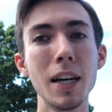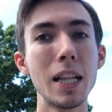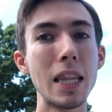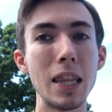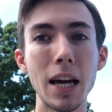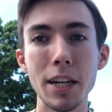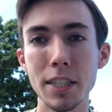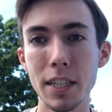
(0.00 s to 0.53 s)

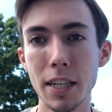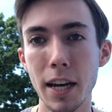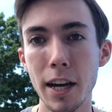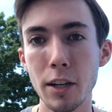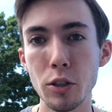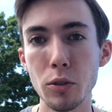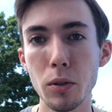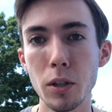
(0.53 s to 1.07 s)
lighting a
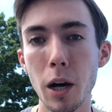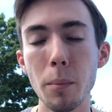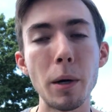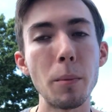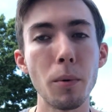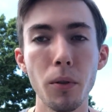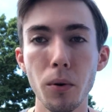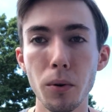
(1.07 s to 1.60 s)
candle, coming
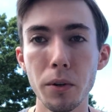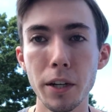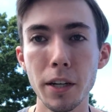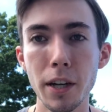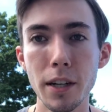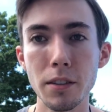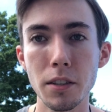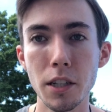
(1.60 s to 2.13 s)
up with a little
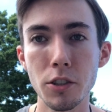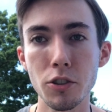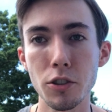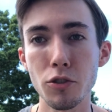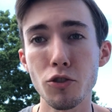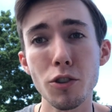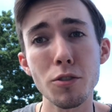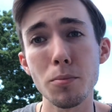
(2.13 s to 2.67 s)

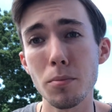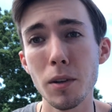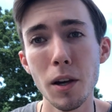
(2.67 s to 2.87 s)
incantation, just